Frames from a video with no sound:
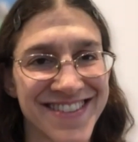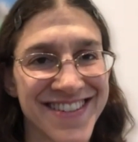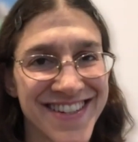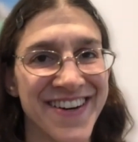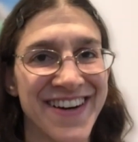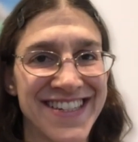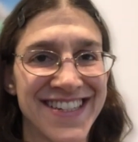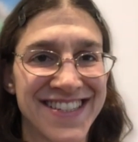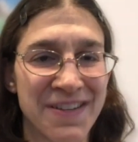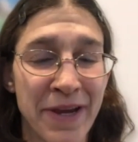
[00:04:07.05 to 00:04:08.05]
you know, I
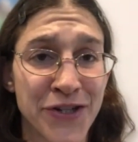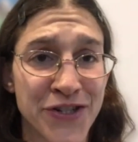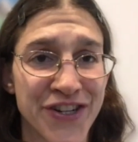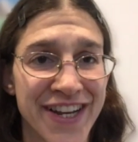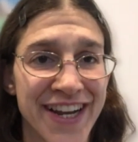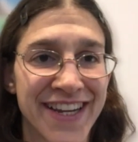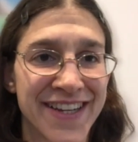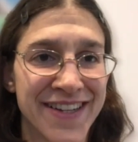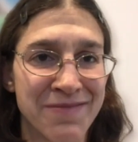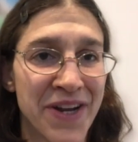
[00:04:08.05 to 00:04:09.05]
need to make sure that I
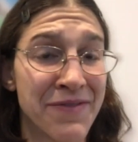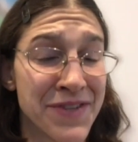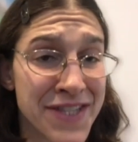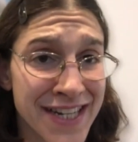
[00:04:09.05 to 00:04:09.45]
can put everything